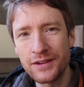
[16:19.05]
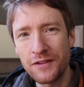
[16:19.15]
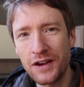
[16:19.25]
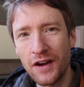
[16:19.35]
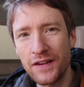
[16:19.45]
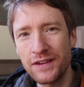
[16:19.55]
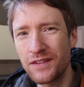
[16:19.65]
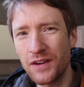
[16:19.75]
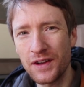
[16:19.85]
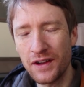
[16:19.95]
So if you have got, you've
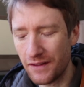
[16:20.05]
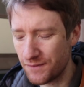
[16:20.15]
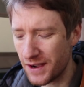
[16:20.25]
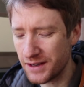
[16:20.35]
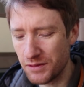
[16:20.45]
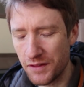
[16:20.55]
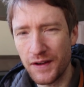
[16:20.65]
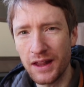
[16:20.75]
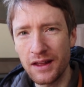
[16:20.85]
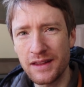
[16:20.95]
got, I find with a
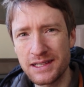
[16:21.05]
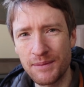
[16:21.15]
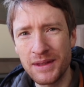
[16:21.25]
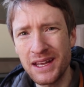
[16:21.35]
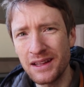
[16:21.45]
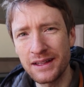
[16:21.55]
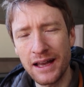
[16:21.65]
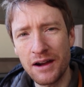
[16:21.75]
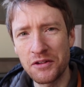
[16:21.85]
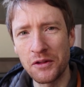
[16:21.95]
van like this, I'm kneeling
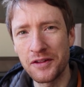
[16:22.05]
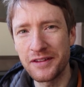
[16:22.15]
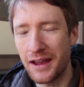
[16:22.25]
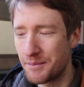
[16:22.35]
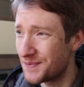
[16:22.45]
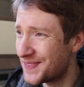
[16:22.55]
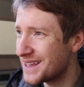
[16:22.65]
down all the time.